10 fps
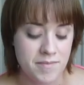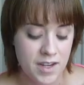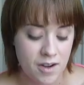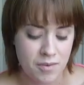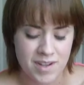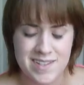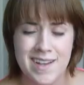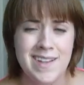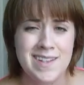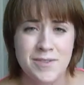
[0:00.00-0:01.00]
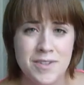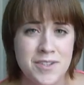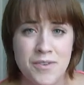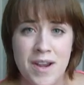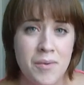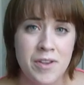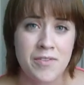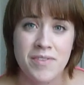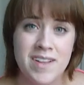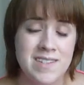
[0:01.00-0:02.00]
you know, because it's always great when you
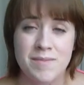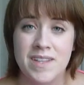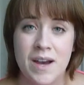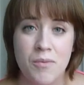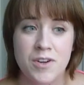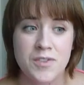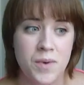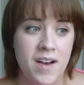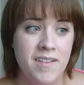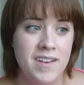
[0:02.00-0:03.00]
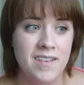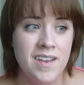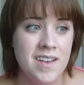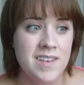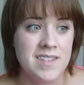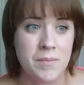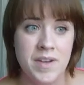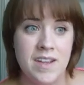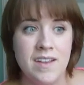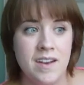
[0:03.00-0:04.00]
find something that works well, and
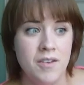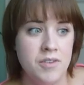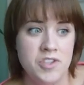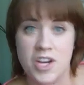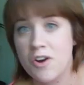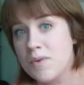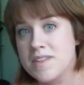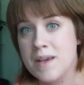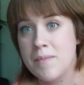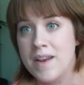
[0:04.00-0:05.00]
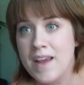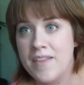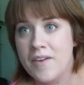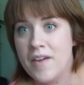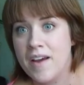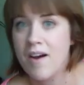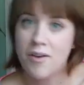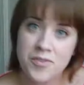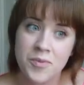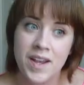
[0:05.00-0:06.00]
somebody, you know, you share it with somebody and they're like,
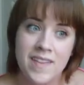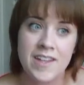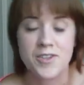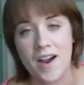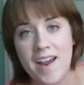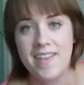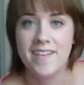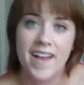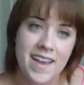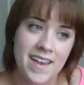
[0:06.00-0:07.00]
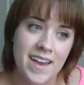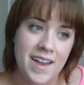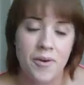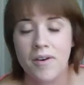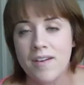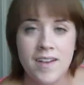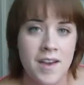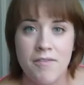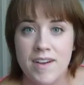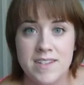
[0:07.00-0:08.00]
oh sweet, and they try it and they like it, or
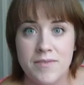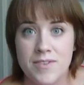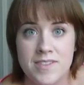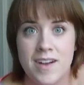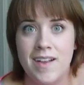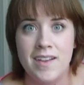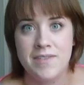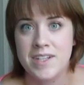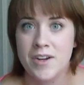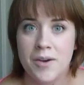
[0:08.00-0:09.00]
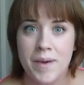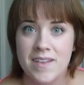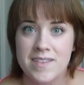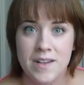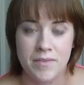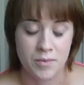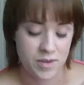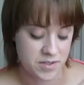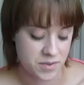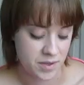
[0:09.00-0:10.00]
vice versa. I love to hear about stuff that
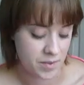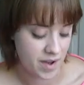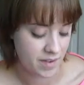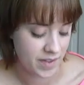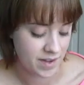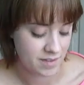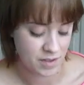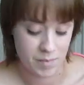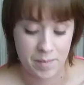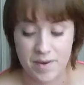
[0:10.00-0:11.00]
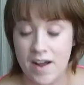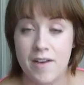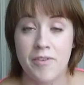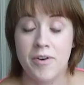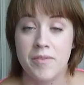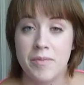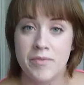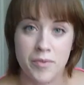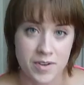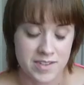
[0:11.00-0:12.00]
works really well that you maybe not have heard of
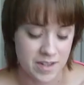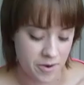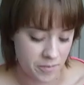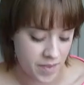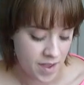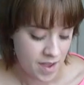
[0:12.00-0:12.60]
before. So